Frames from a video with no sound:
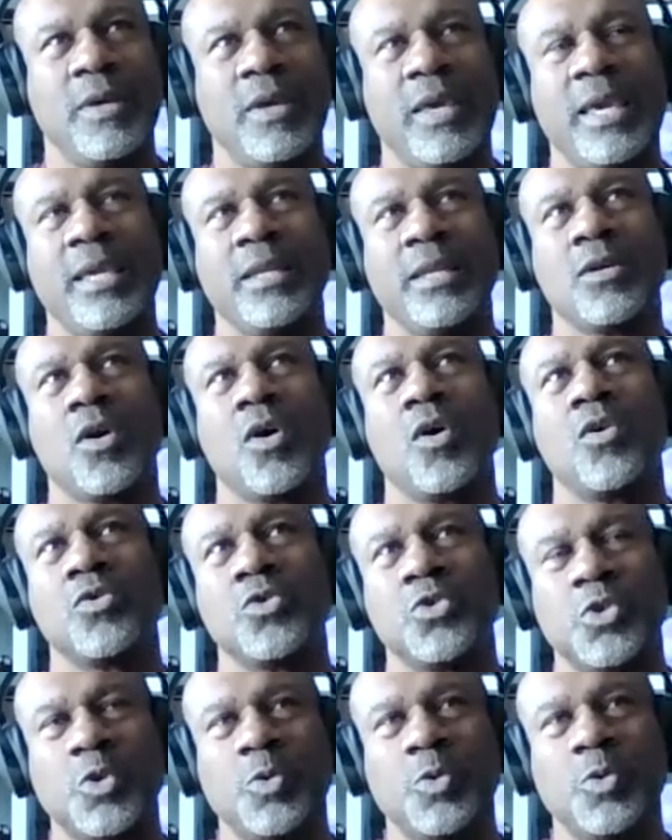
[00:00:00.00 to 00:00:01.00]
Ed
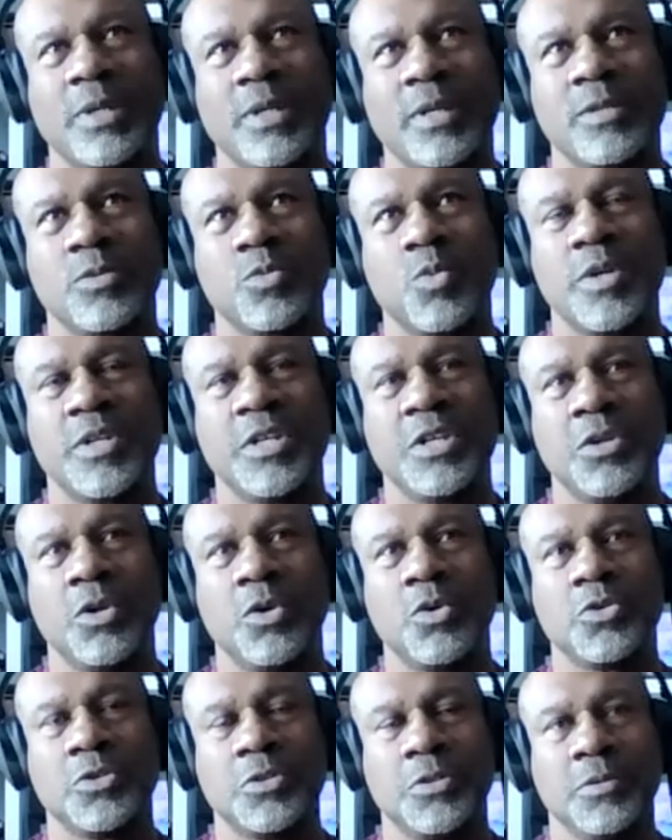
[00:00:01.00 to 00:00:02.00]
calls you because, one, he
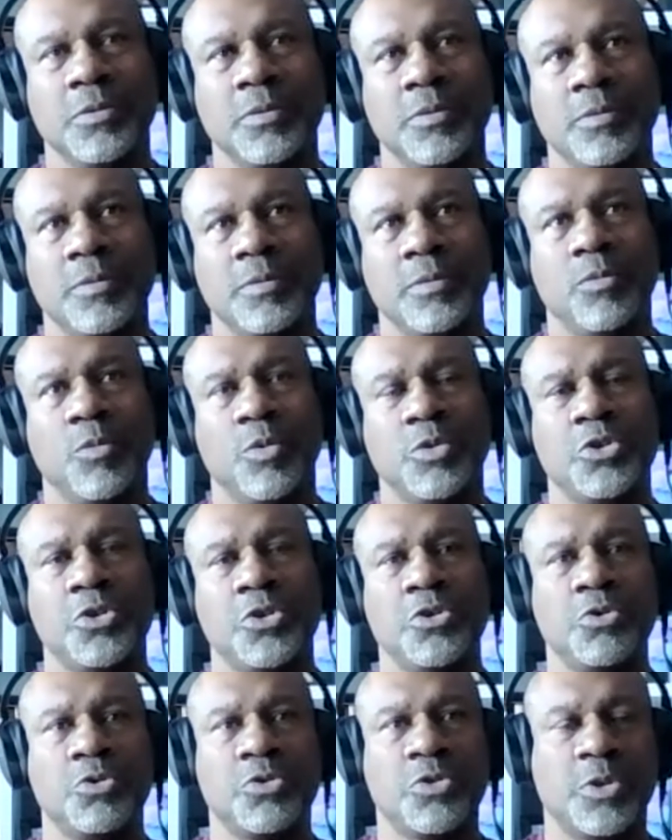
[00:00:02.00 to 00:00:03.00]
knows you, which he
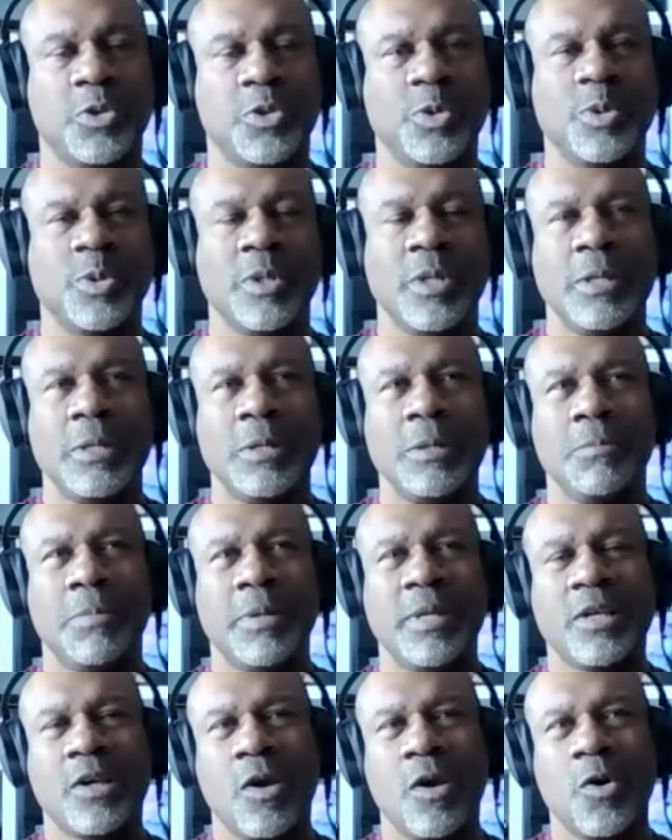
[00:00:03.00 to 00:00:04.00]
used to do,
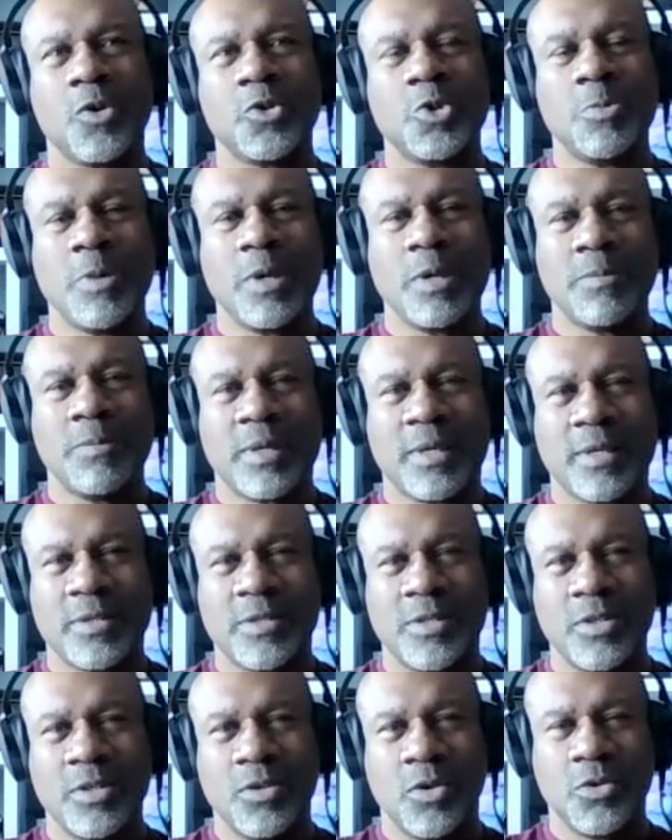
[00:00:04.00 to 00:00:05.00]
but he calls you, man,
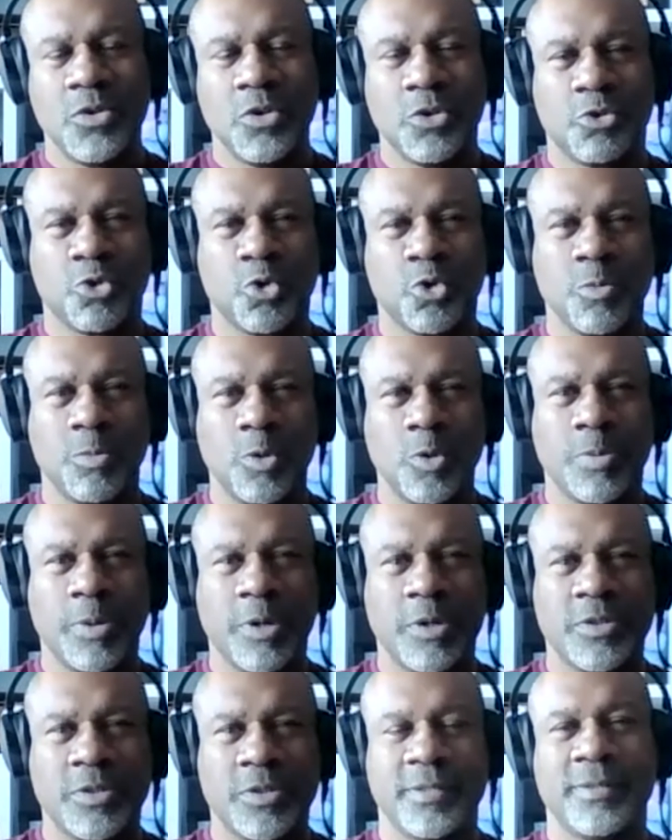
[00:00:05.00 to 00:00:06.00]
because he knows you're a true blue
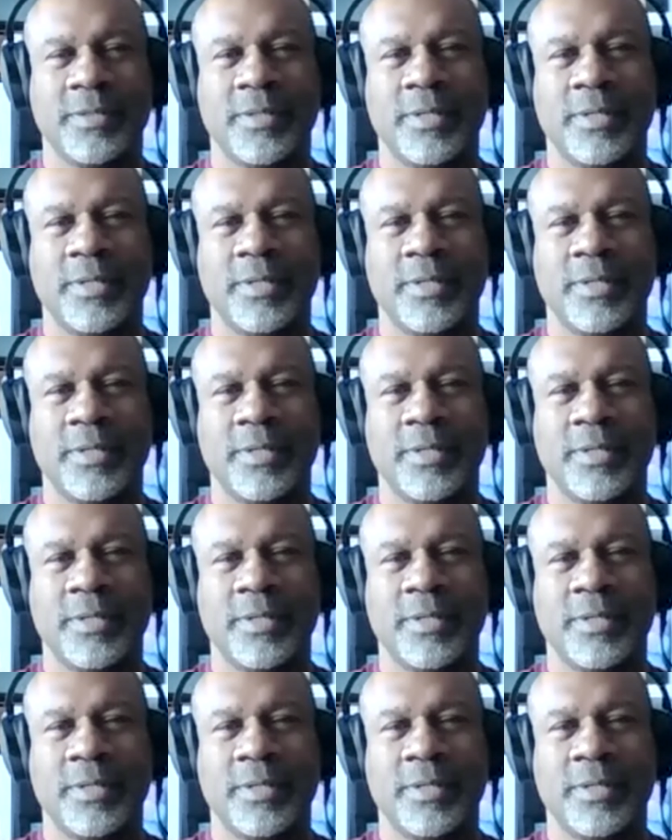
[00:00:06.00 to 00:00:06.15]
person.